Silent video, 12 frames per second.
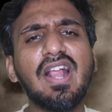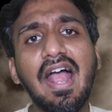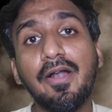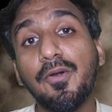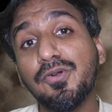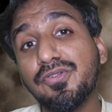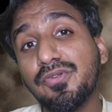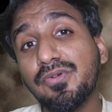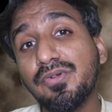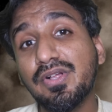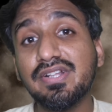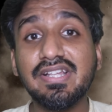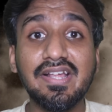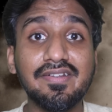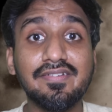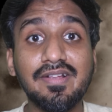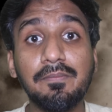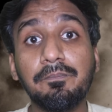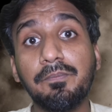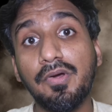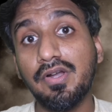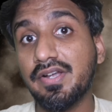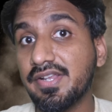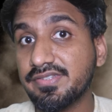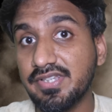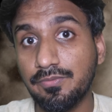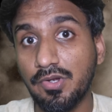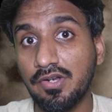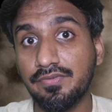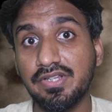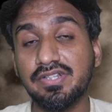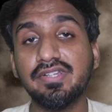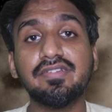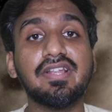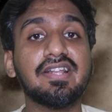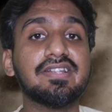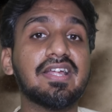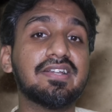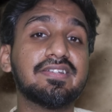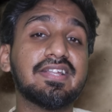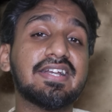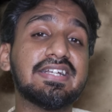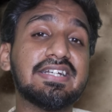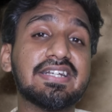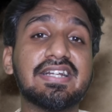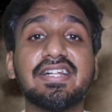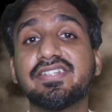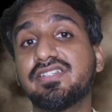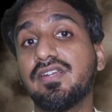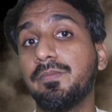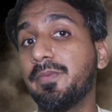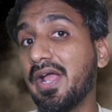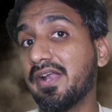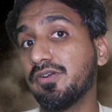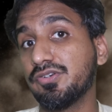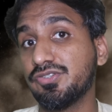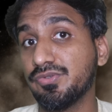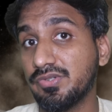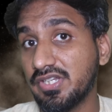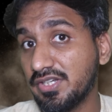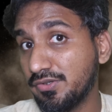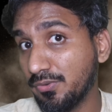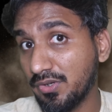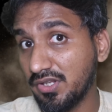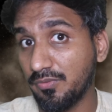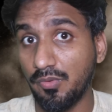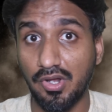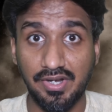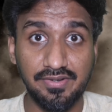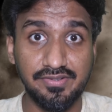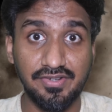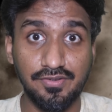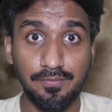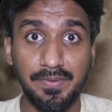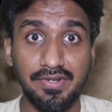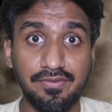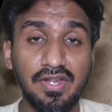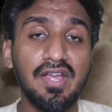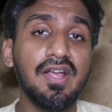Also, there is some politics involved in this, and there is an international ban on using nuclear warheads in space.